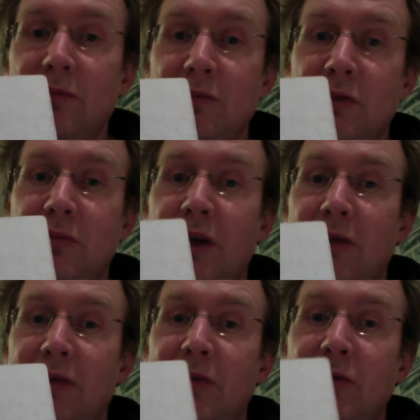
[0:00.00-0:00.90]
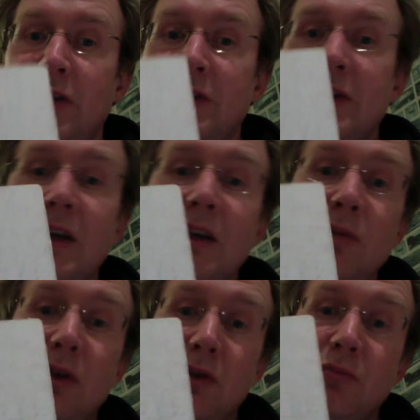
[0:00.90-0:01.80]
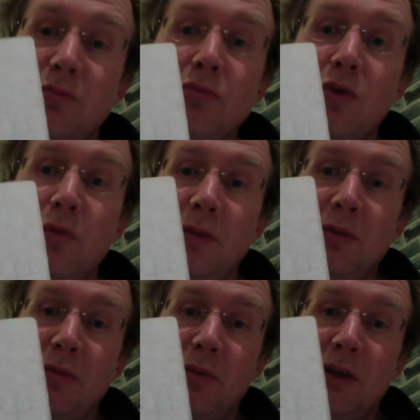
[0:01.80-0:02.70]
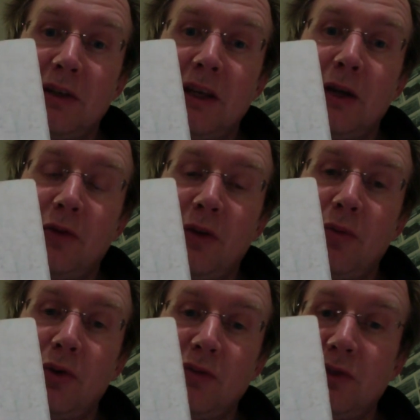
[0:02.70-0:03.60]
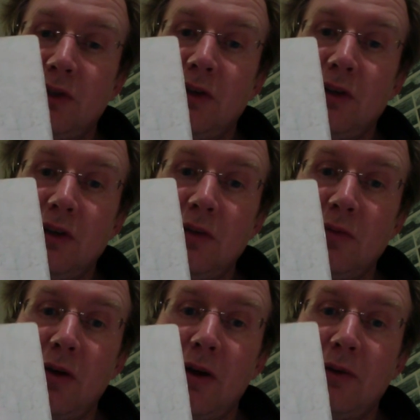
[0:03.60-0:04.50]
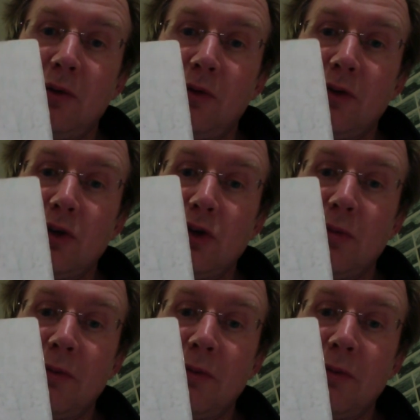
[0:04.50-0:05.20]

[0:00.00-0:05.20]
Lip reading: supply of labour is, because more people are prepared to get off their bottoms and go out and look for a job.